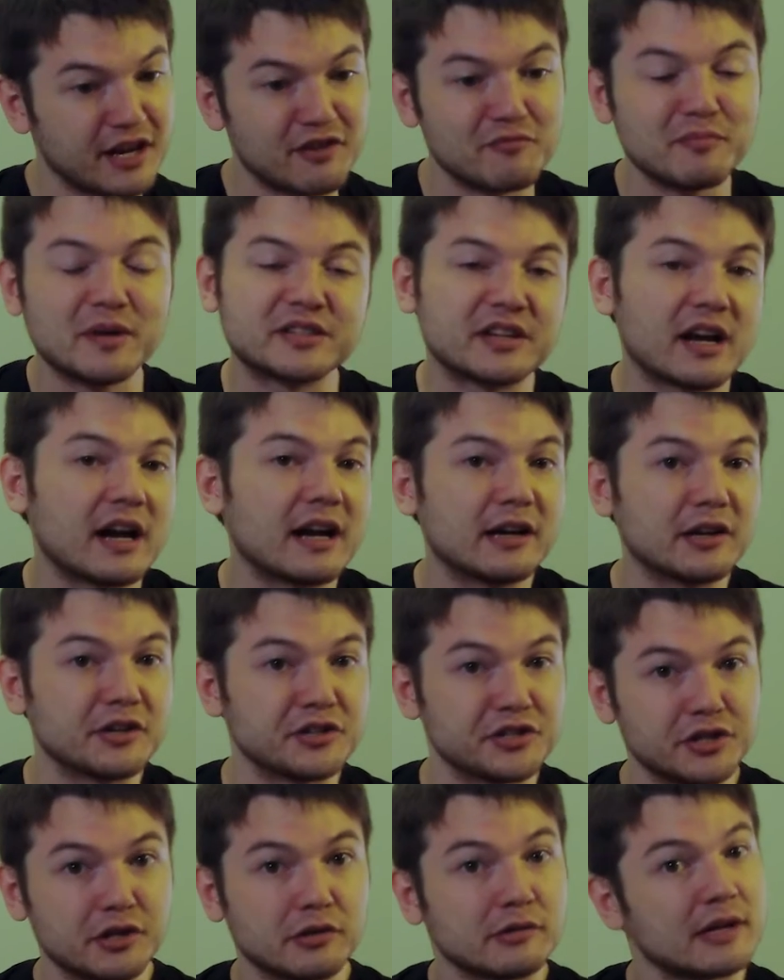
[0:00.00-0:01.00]
much higher
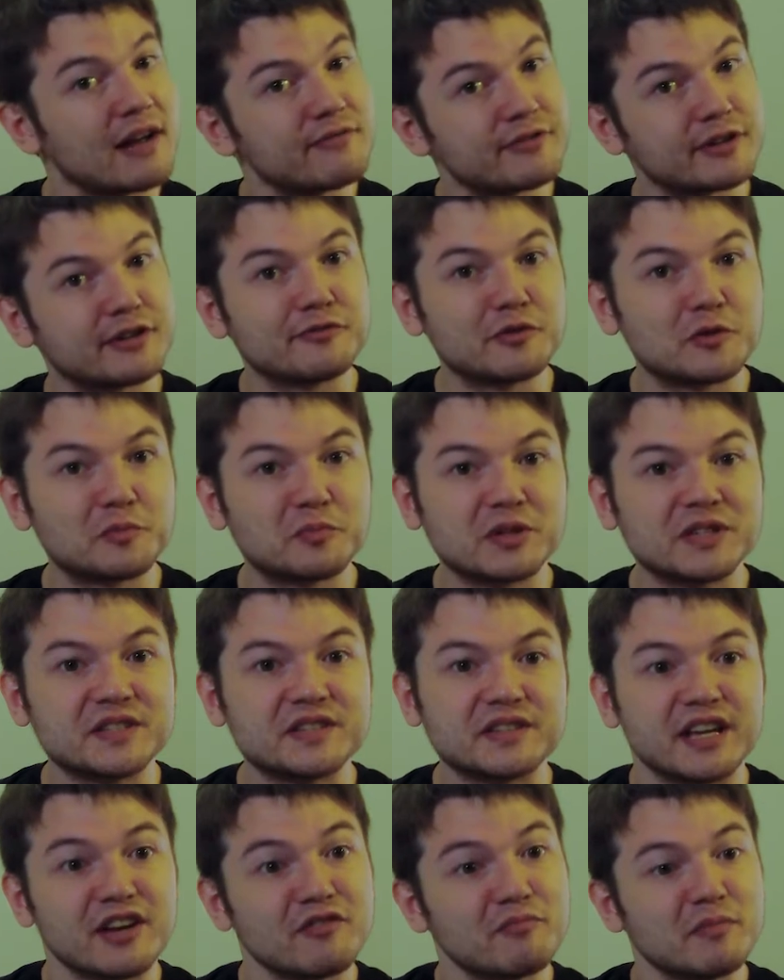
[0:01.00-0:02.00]
geographic
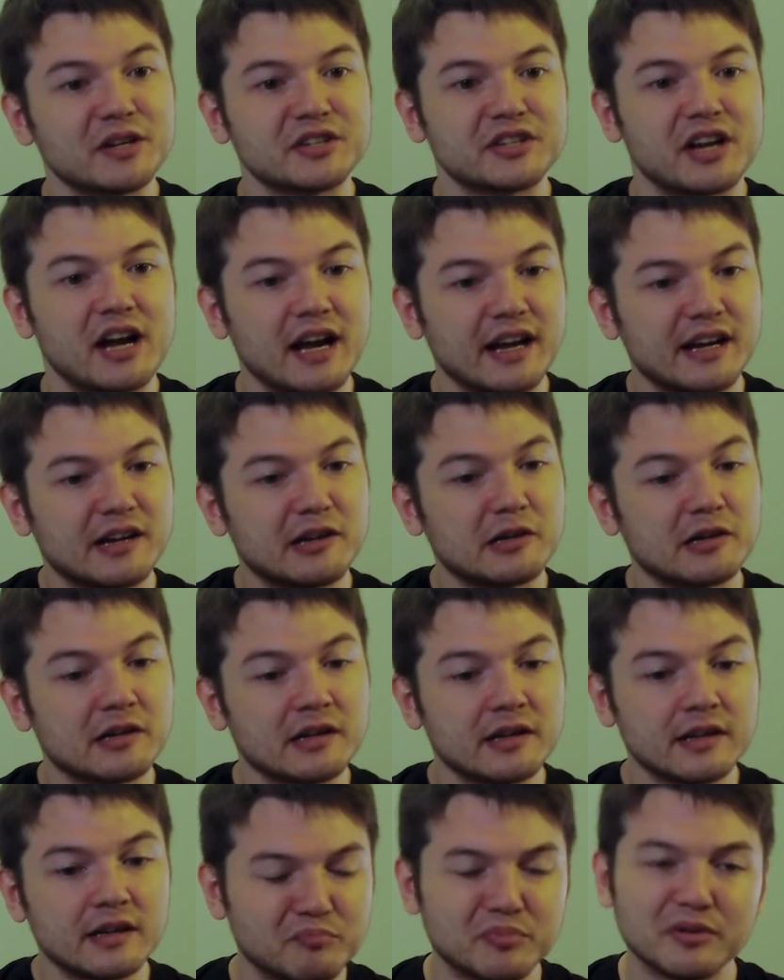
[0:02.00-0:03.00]
footprints, they have much
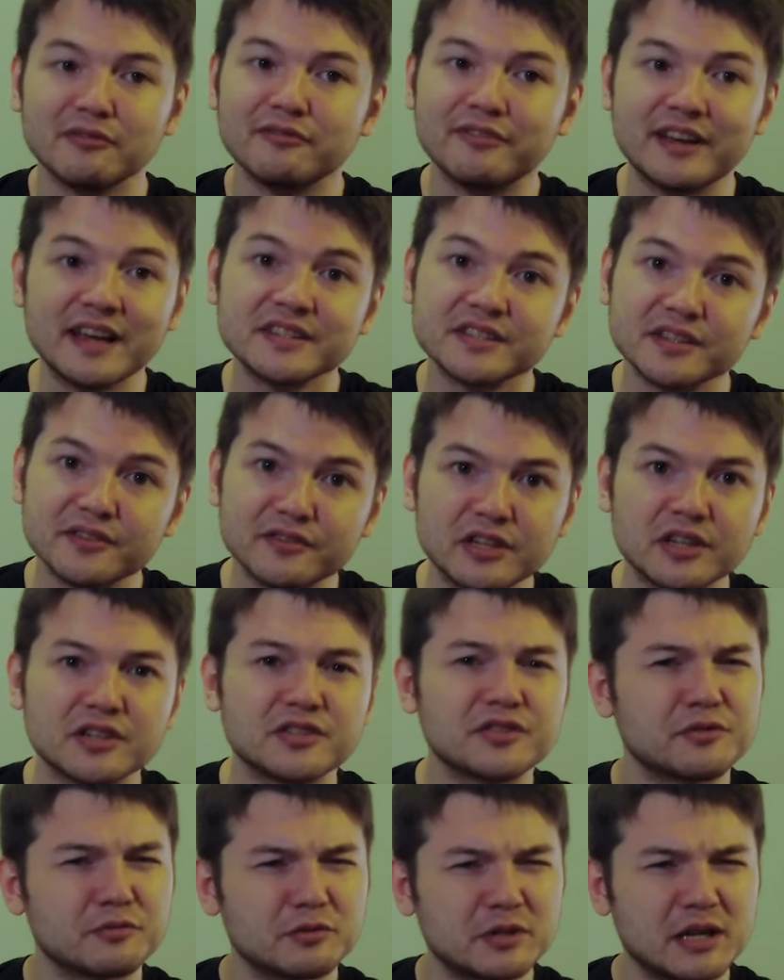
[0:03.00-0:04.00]
higher
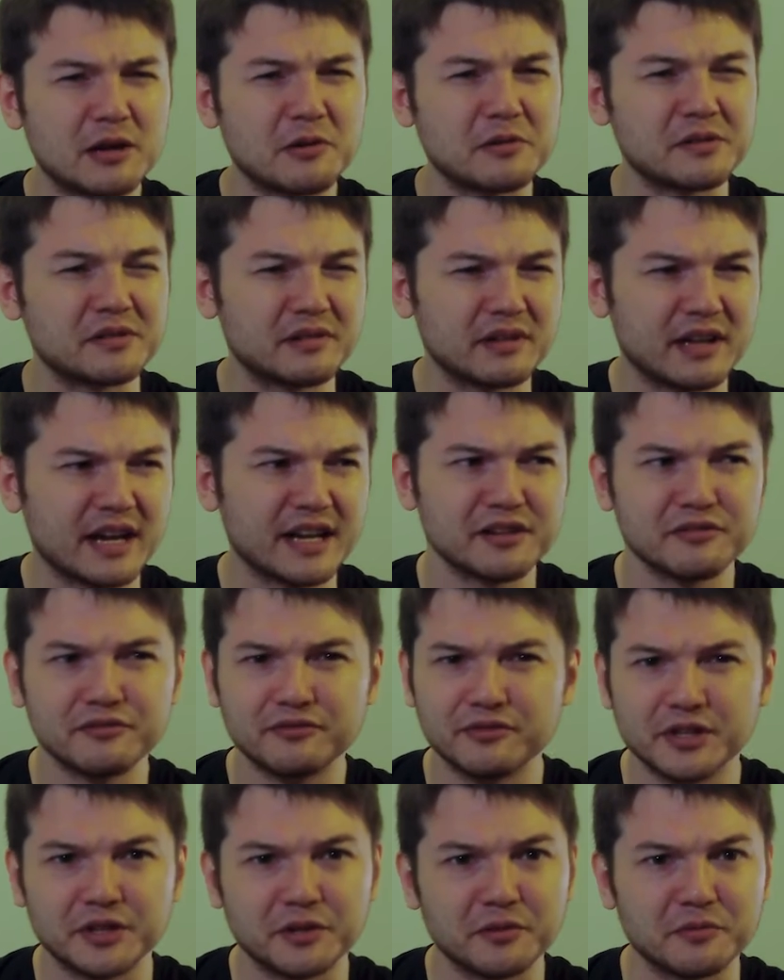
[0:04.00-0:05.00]
pervasiveness throughout kind
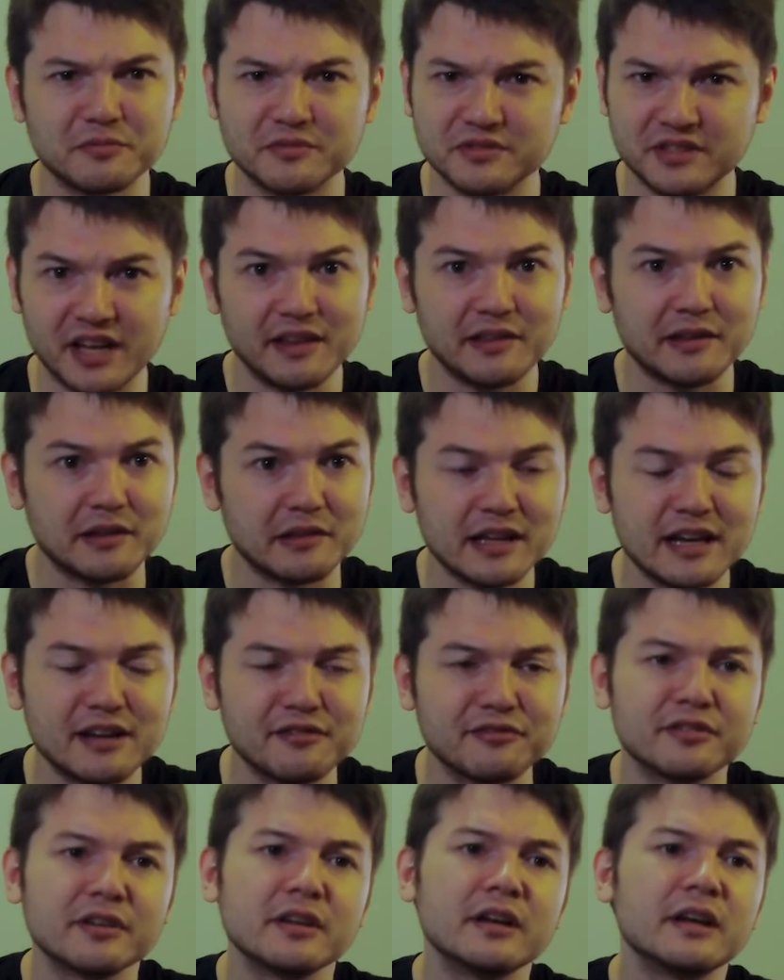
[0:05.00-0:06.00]
of, daily
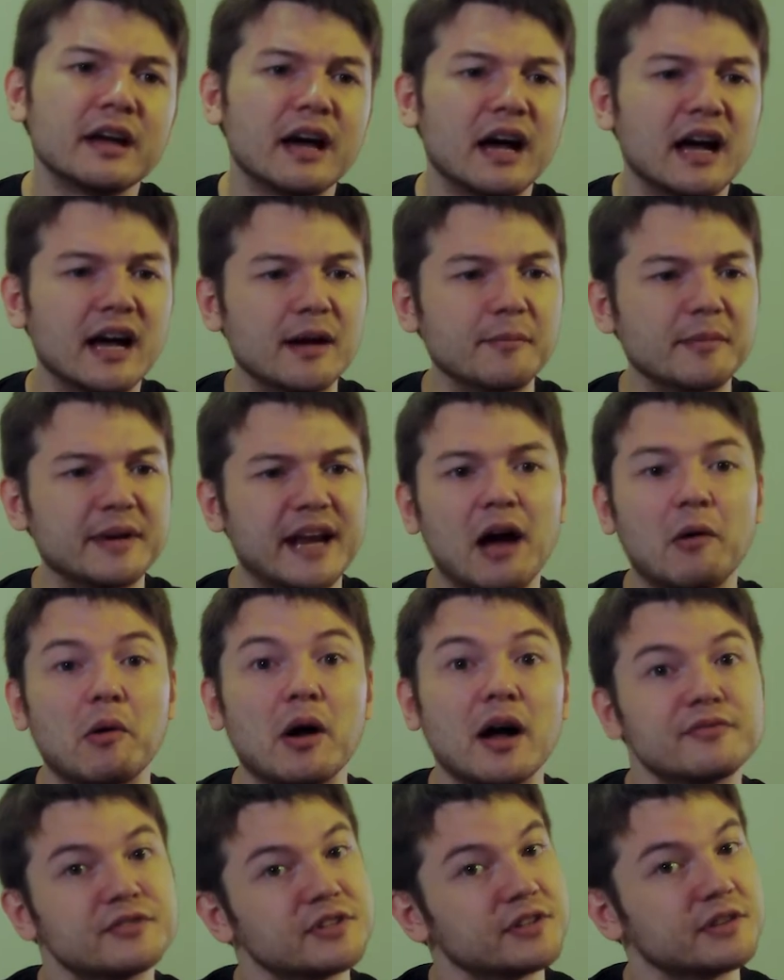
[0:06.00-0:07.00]
life, and how
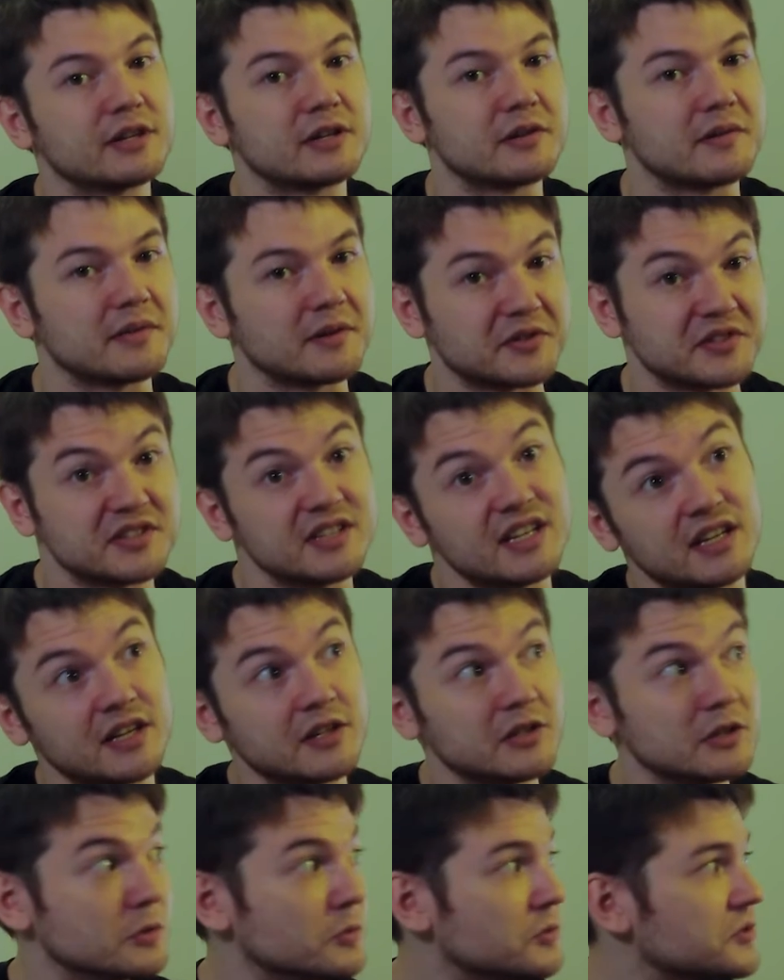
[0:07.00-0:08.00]
often they're seen
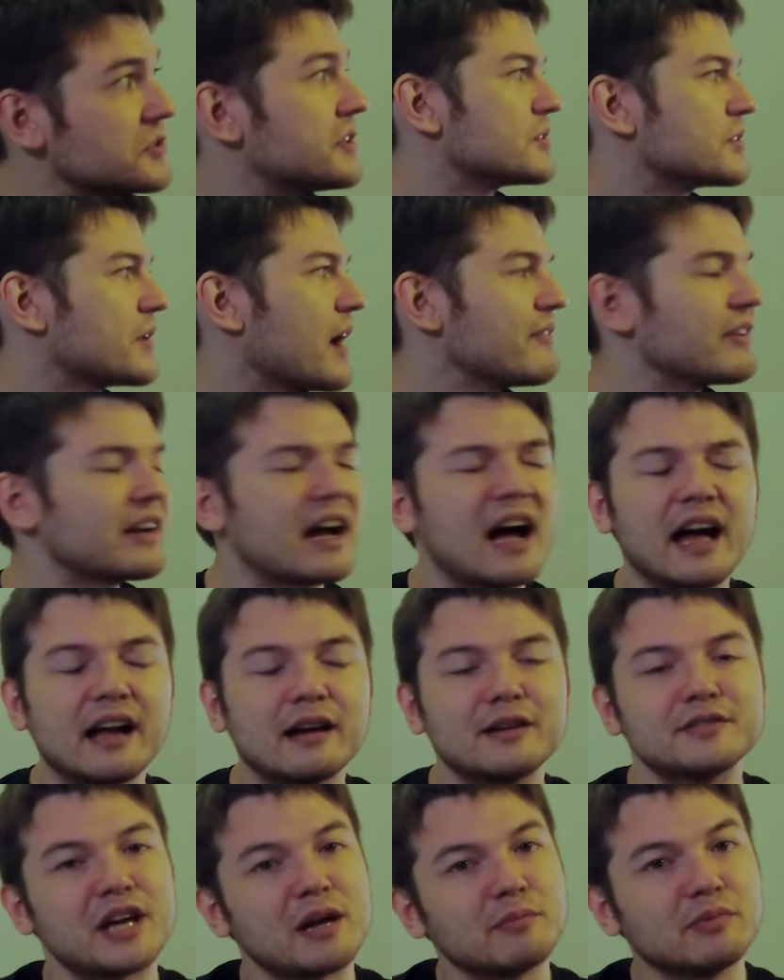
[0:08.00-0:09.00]
and used. So having a
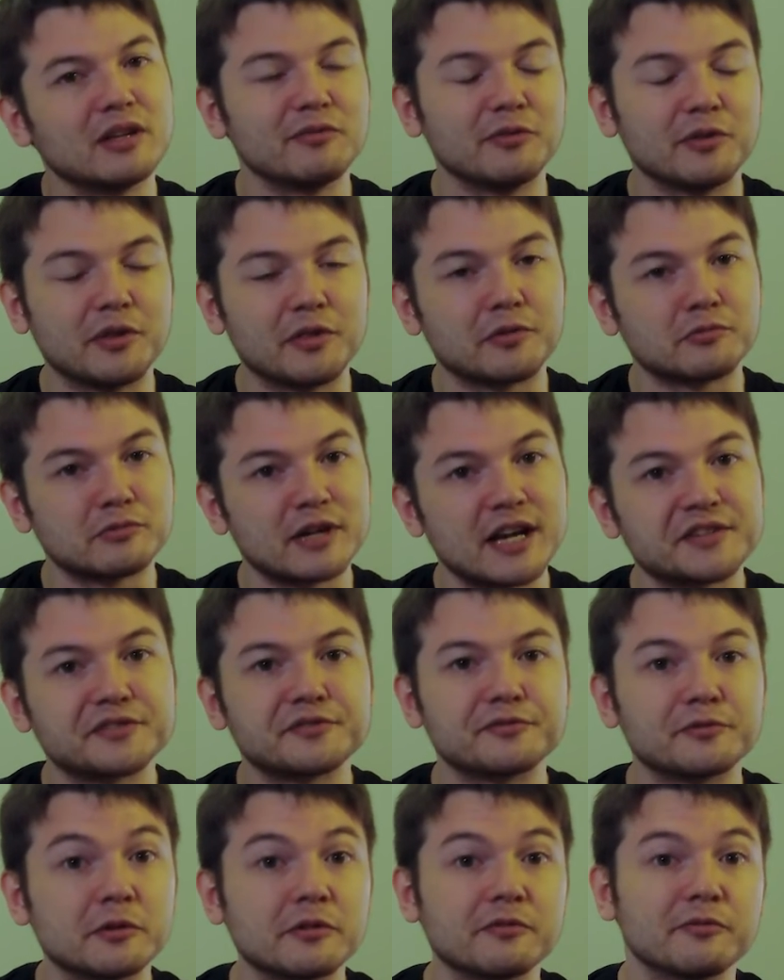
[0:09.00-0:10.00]
higher top level than the rest
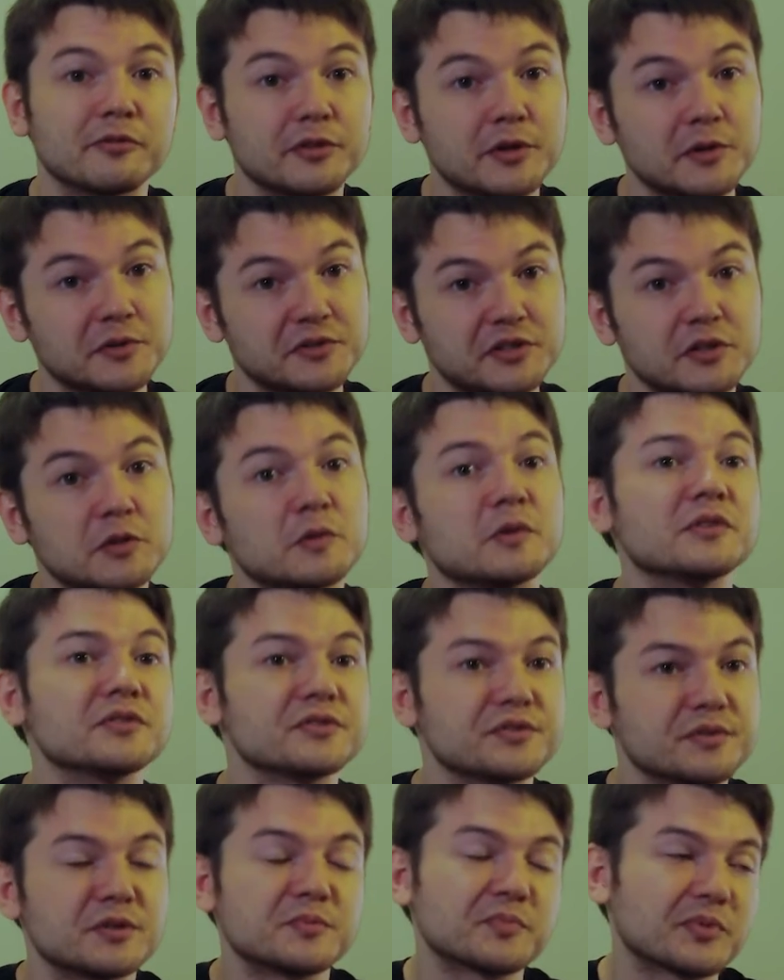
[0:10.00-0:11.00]
for those two
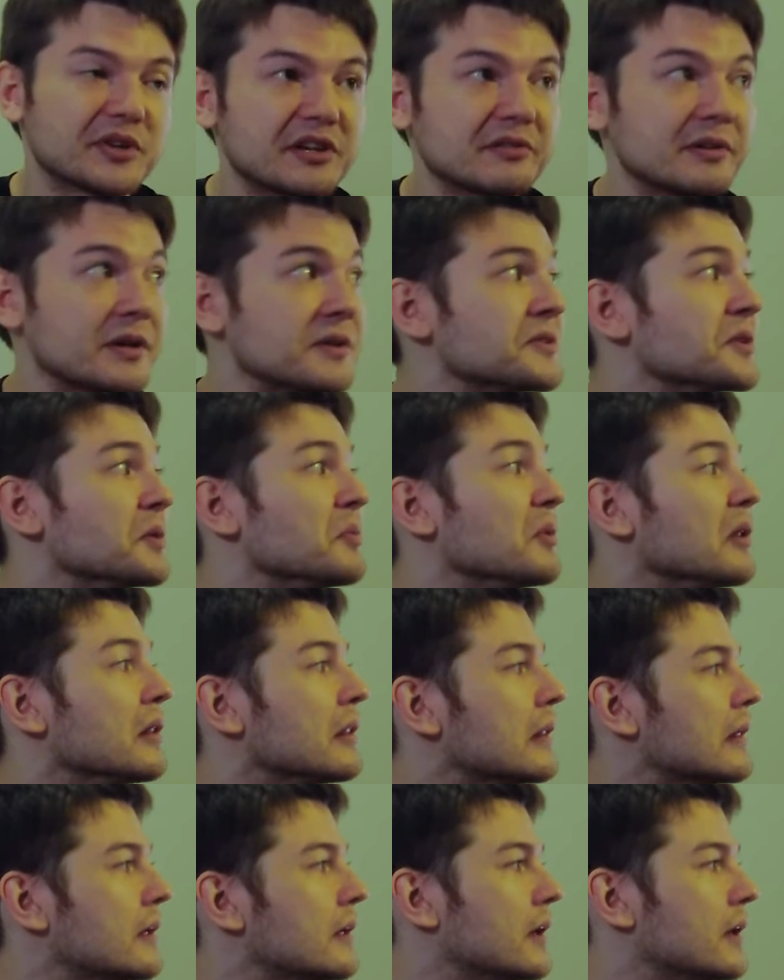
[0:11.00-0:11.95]
is pretty reasonable.